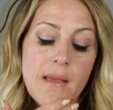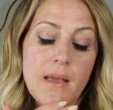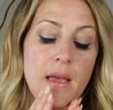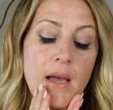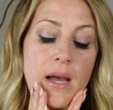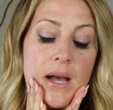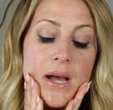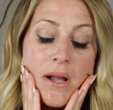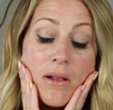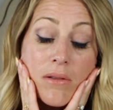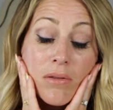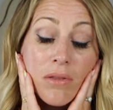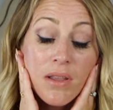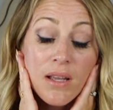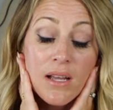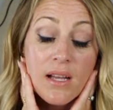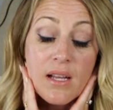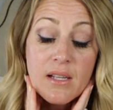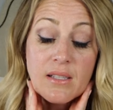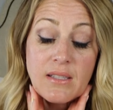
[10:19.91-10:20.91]
And
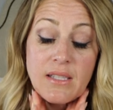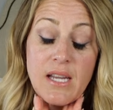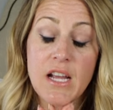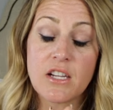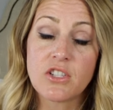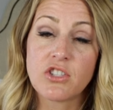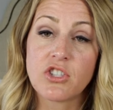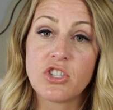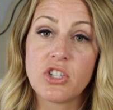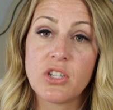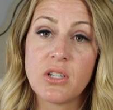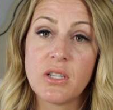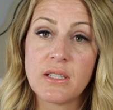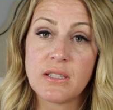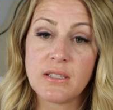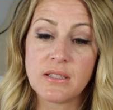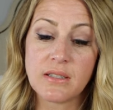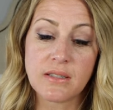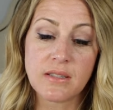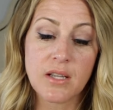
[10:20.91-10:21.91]
the texture
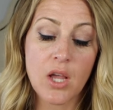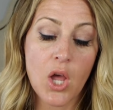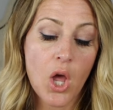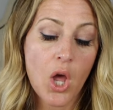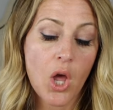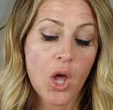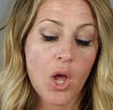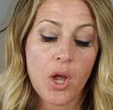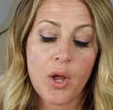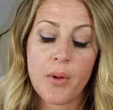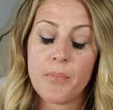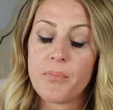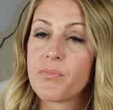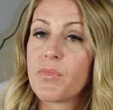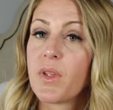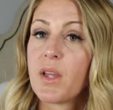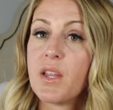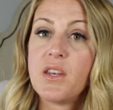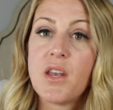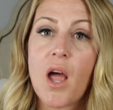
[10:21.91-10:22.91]
is
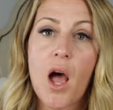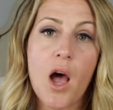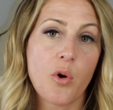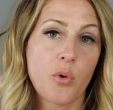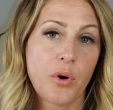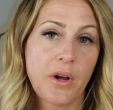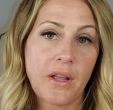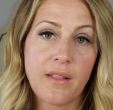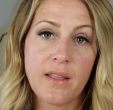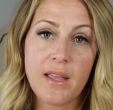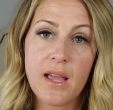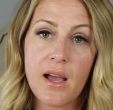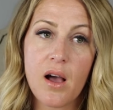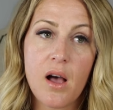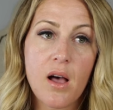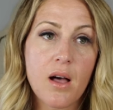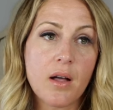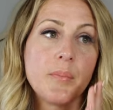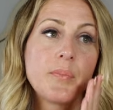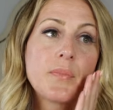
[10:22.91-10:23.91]
not oily at
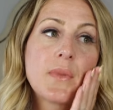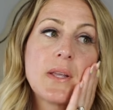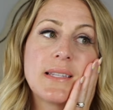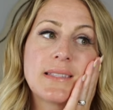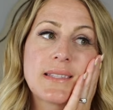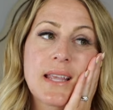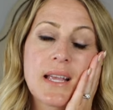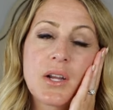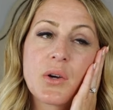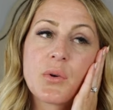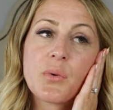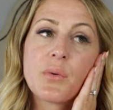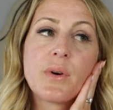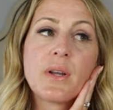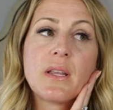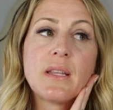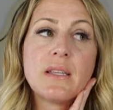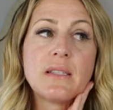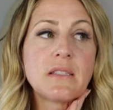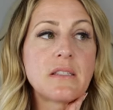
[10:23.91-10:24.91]
all. It's like a
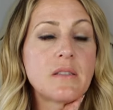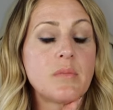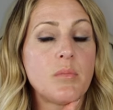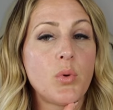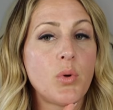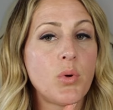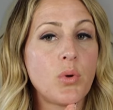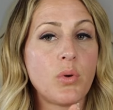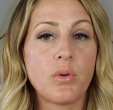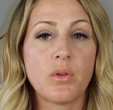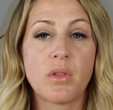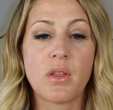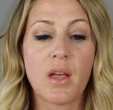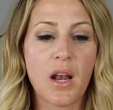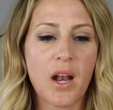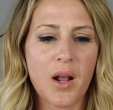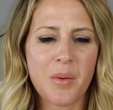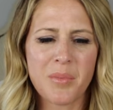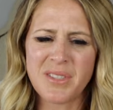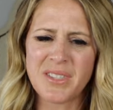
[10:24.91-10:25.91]
really smooth,
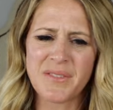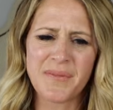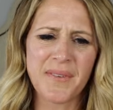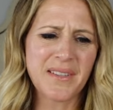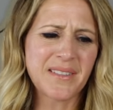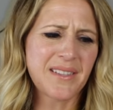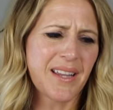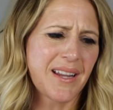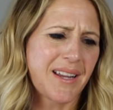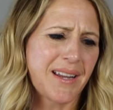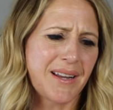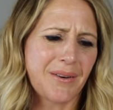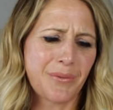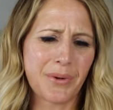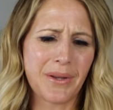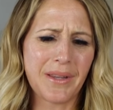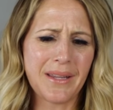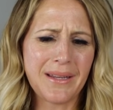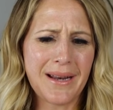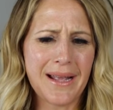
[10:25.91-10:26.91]
it almost feels like a
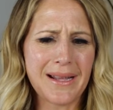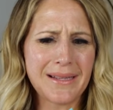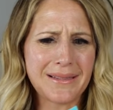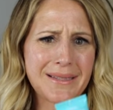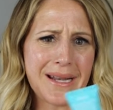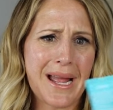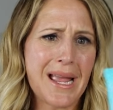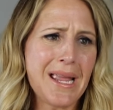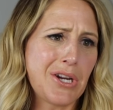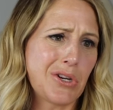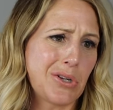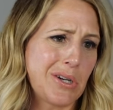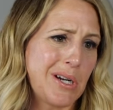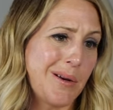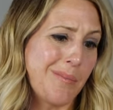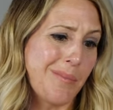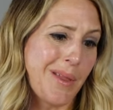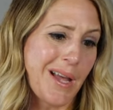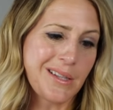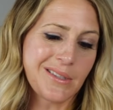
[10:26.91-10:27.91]
really nice night
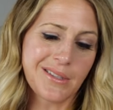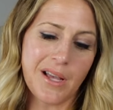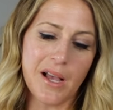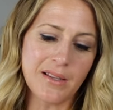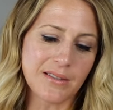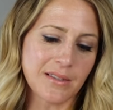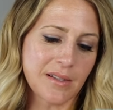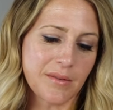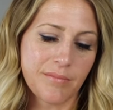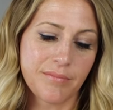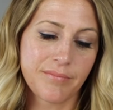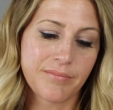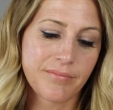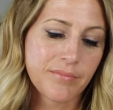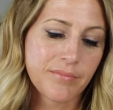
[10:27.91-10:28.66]
cream. That's awesome.